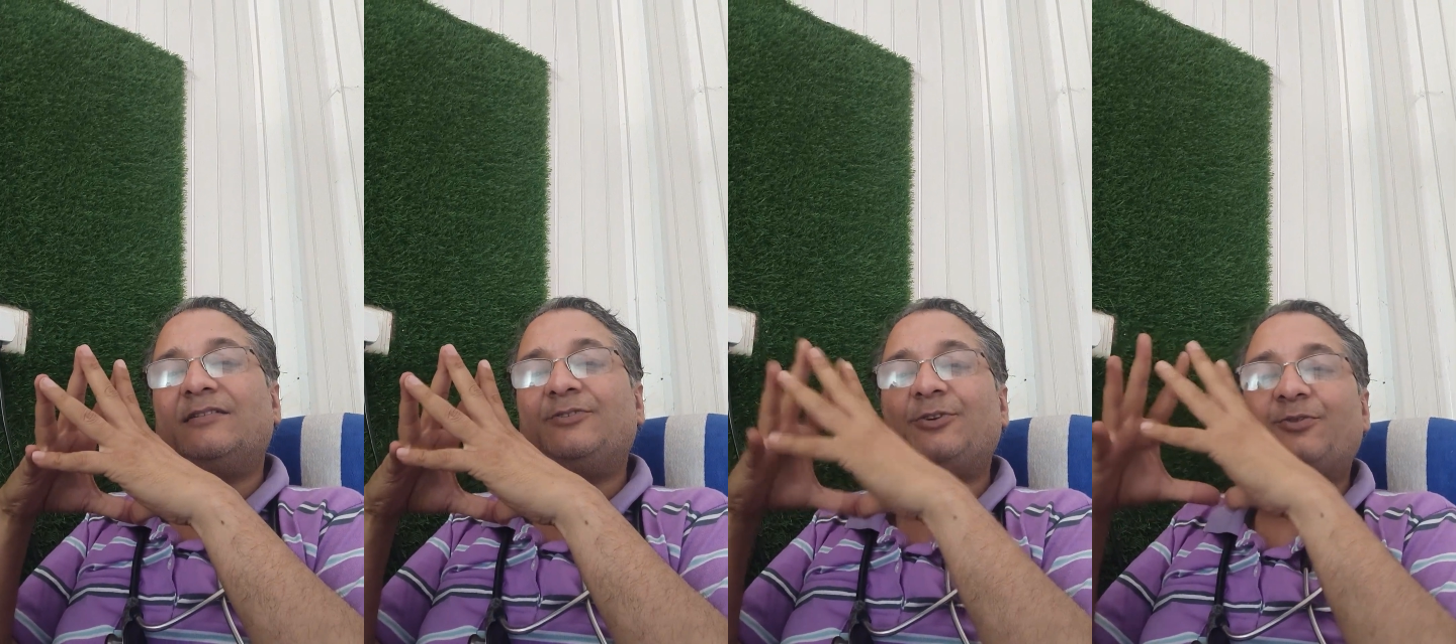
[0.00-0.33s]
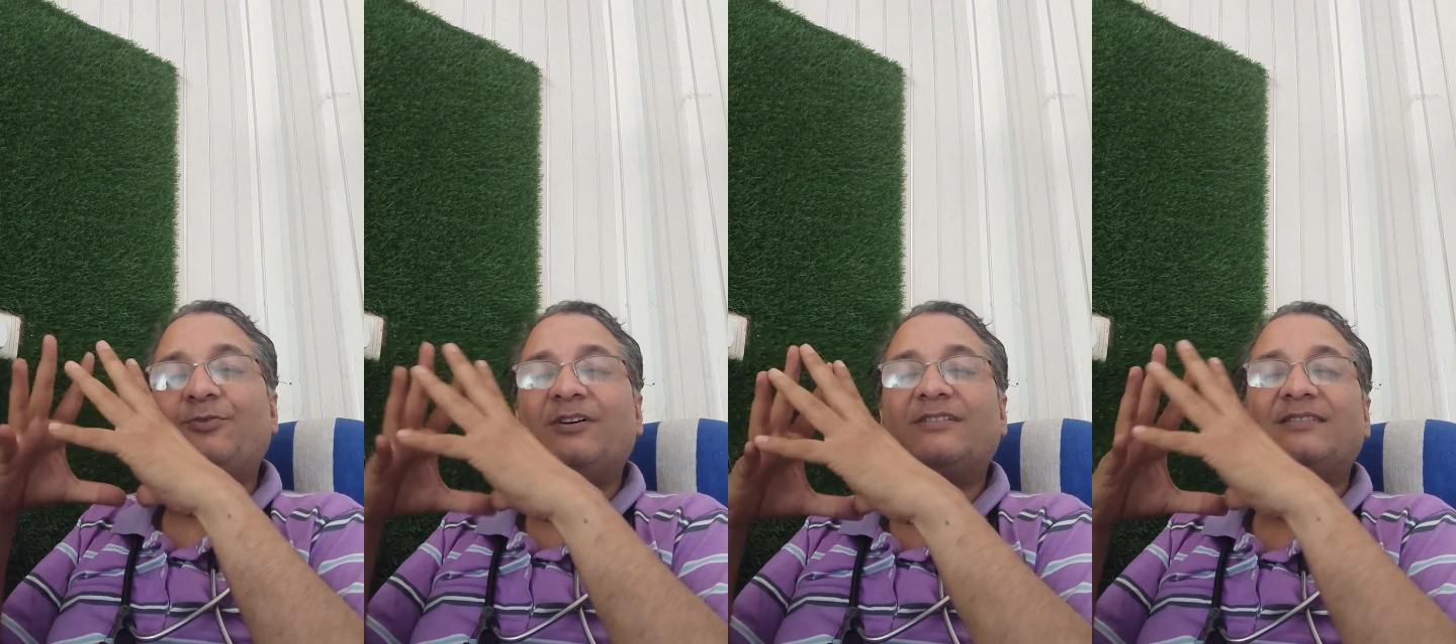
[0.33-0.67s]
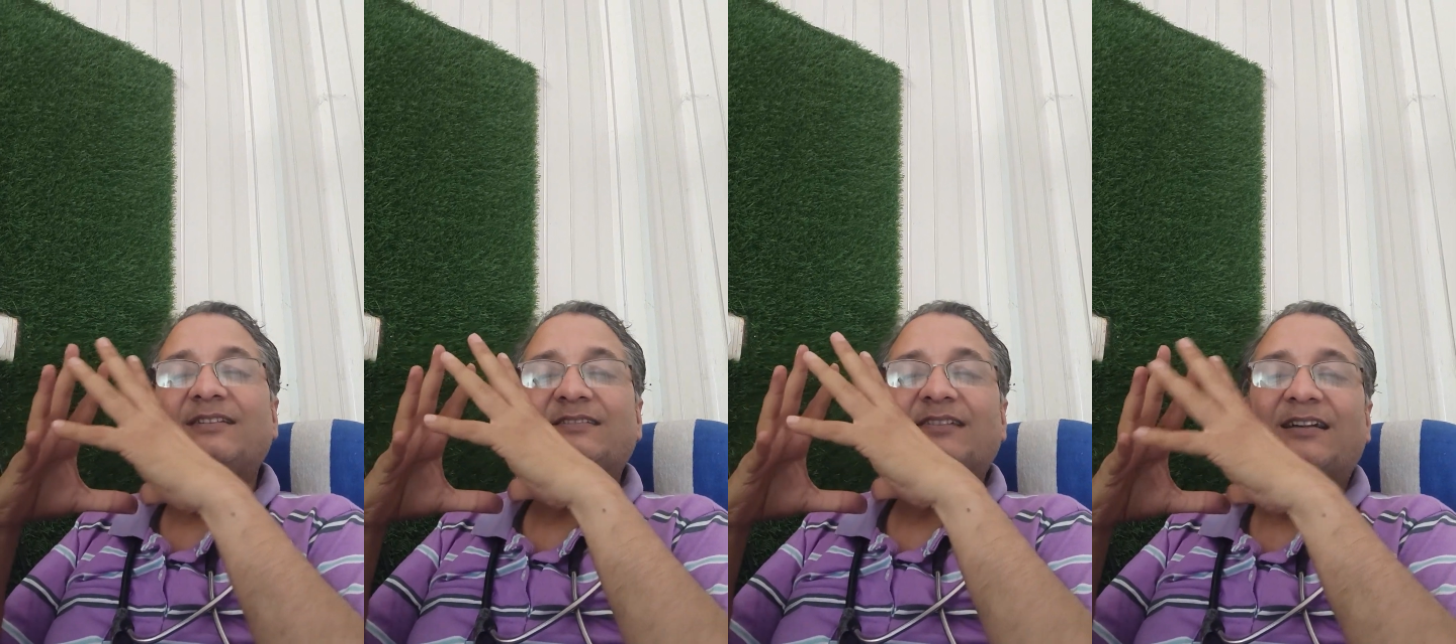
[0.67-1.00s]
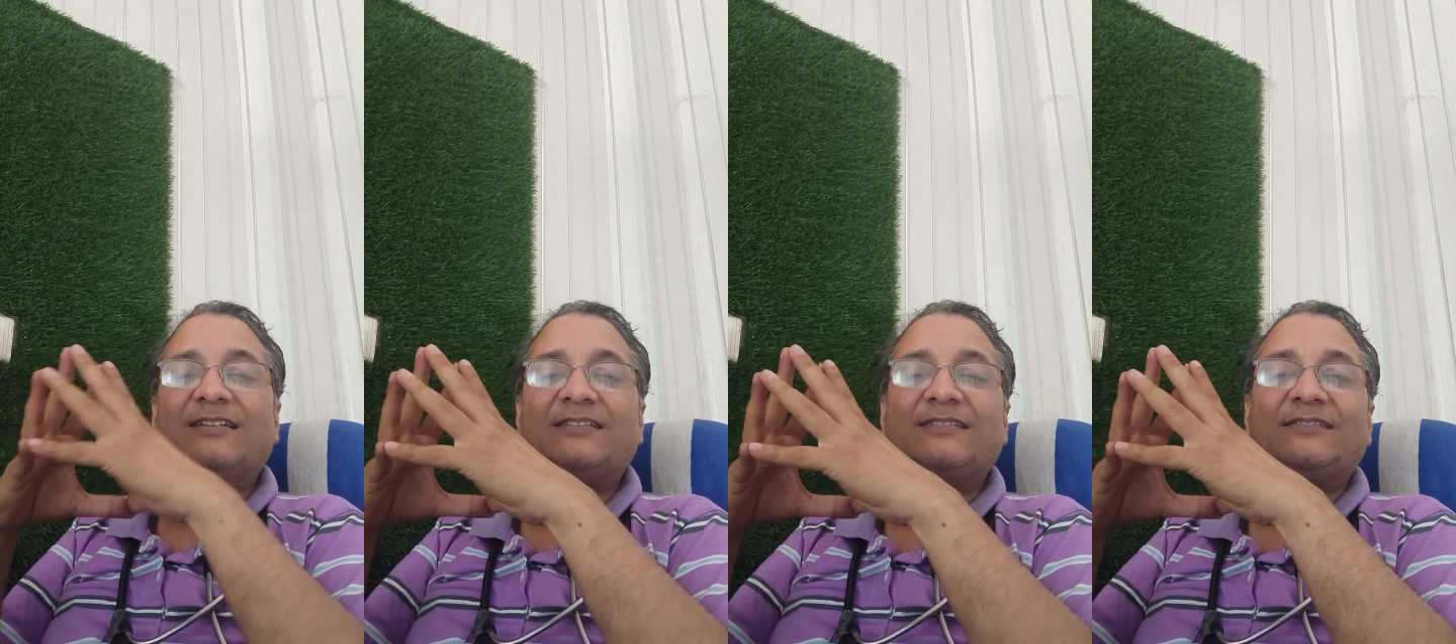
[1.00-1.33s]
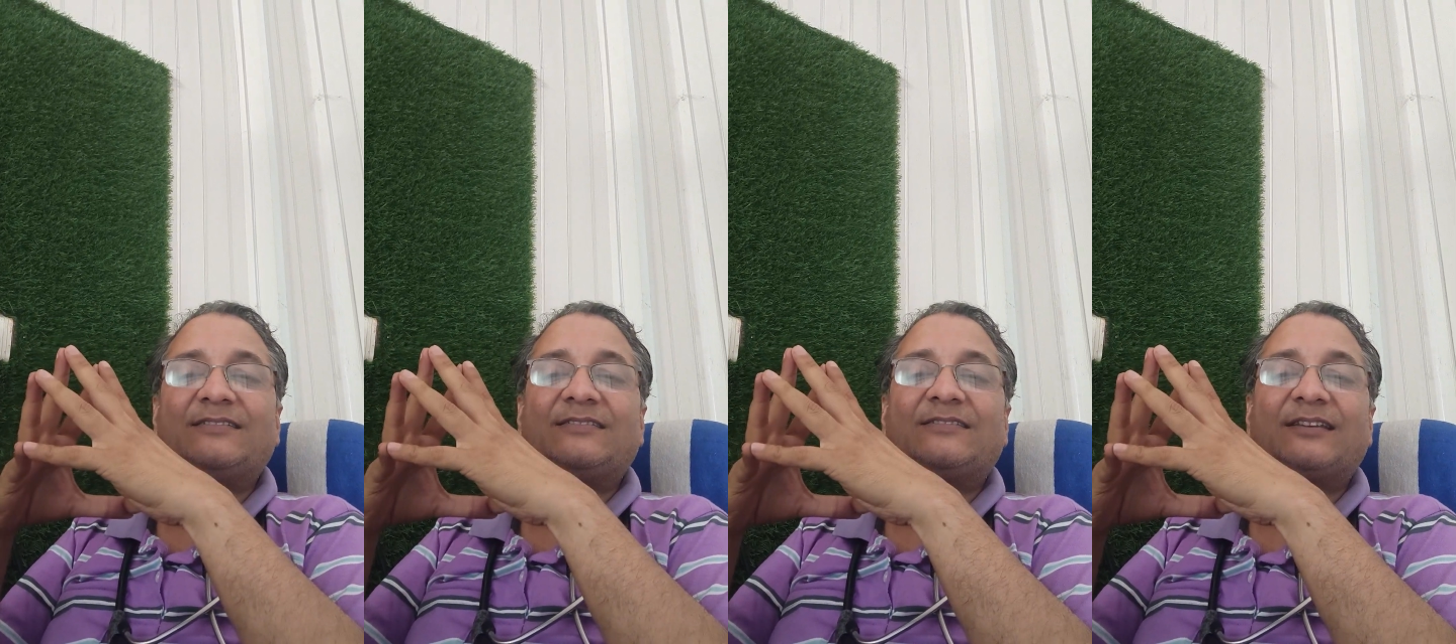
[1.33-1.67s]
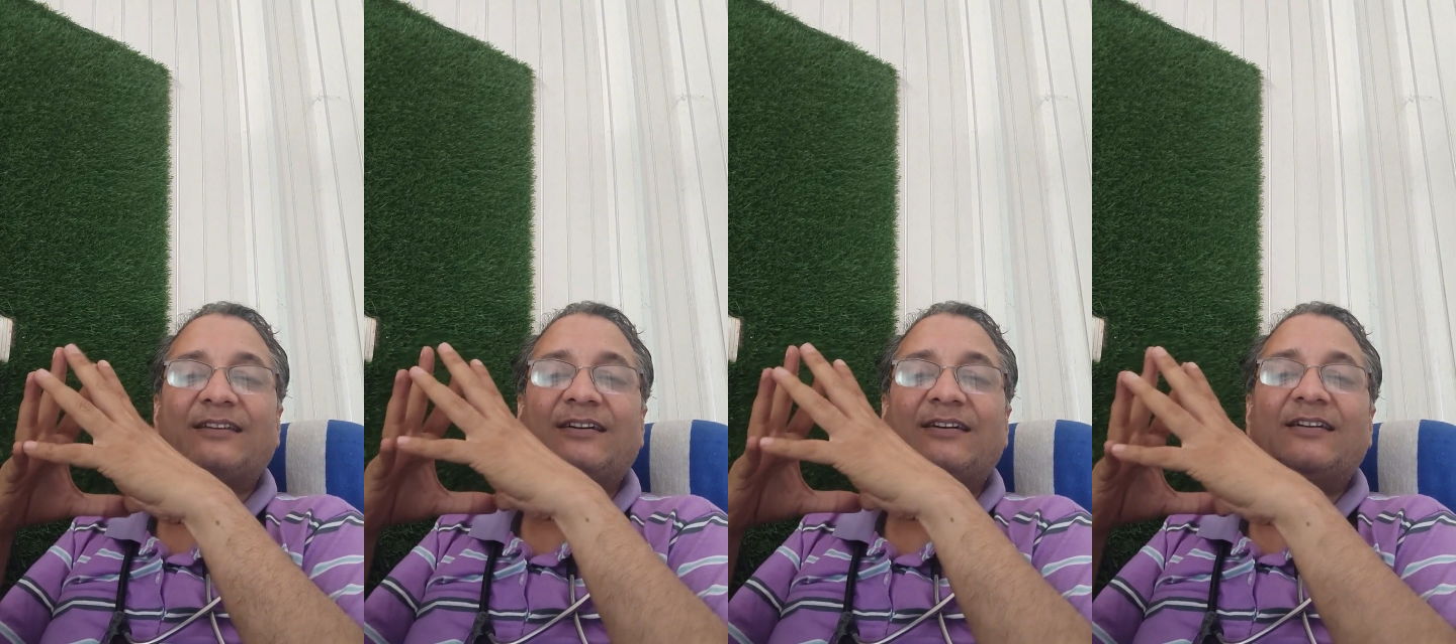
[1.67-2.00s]
Universe is
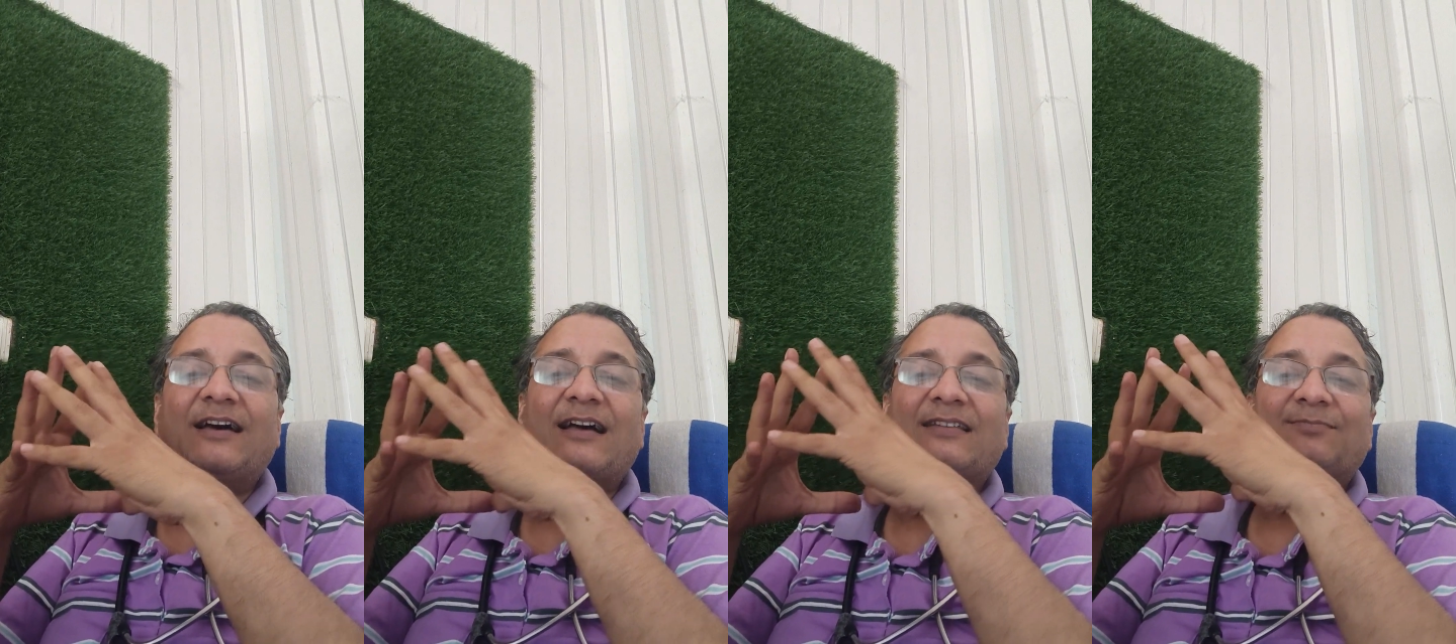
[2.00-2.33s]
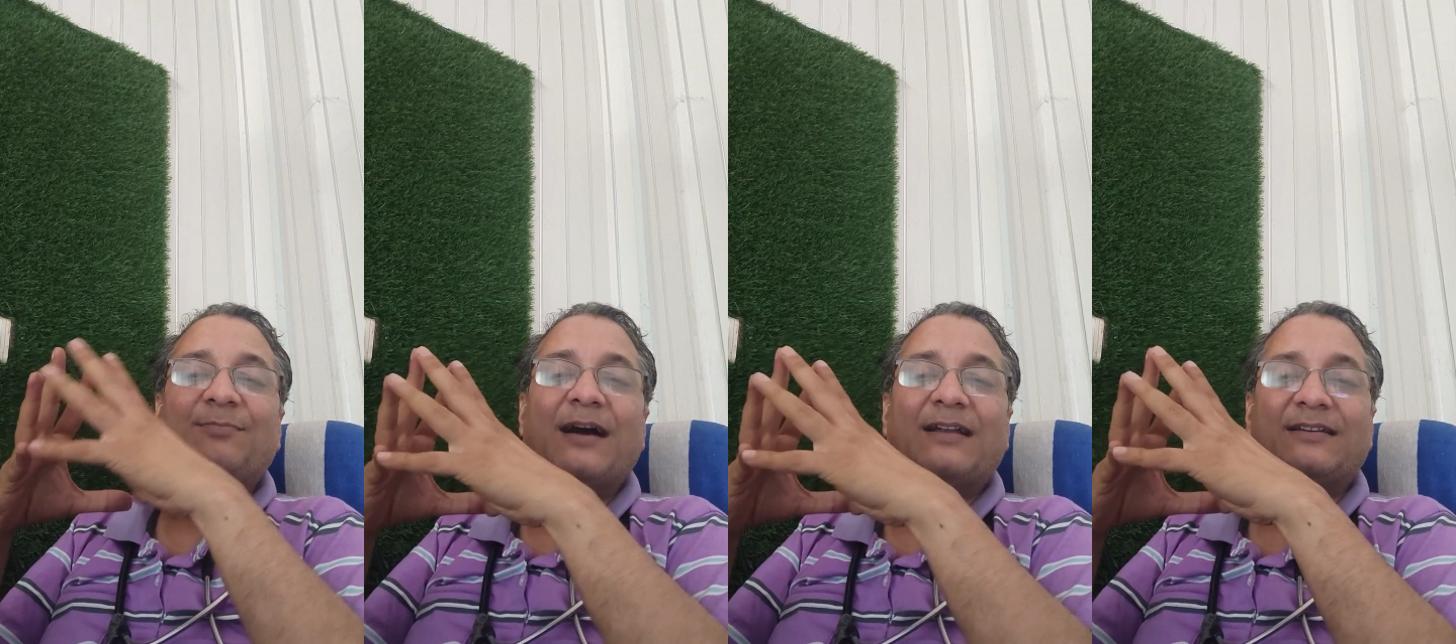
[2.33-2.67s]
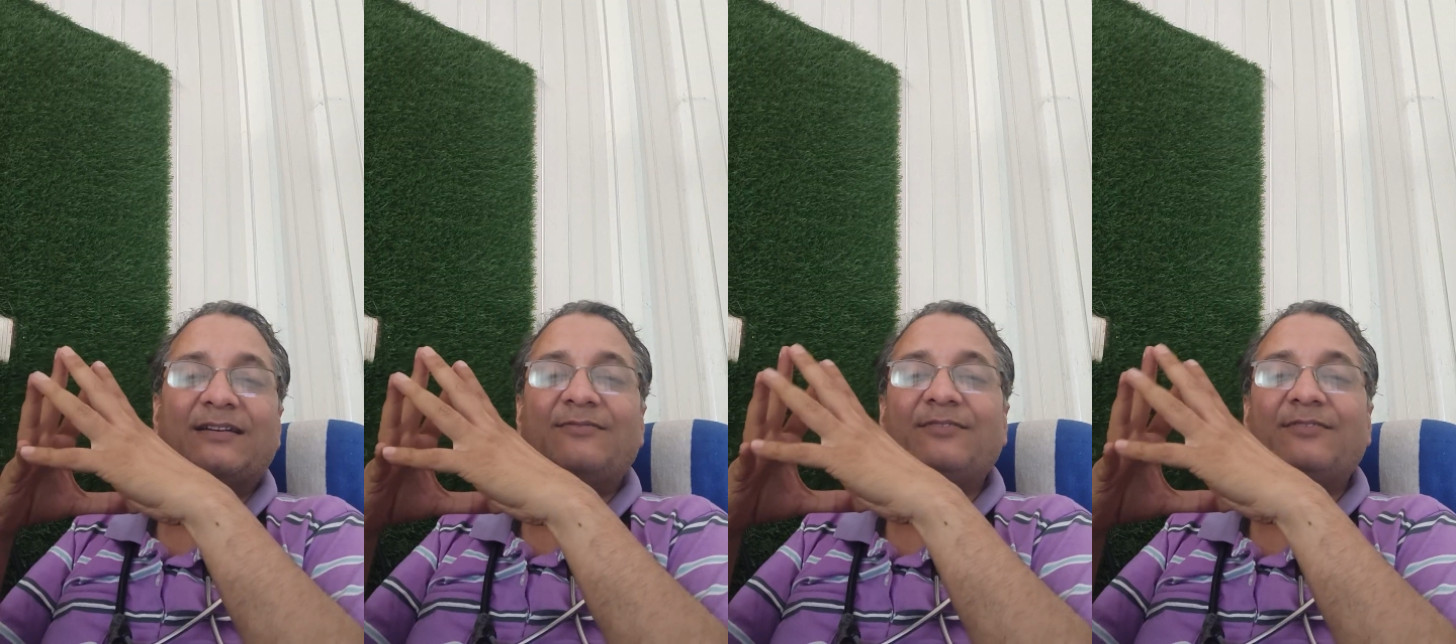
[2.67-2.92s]
considered as matter,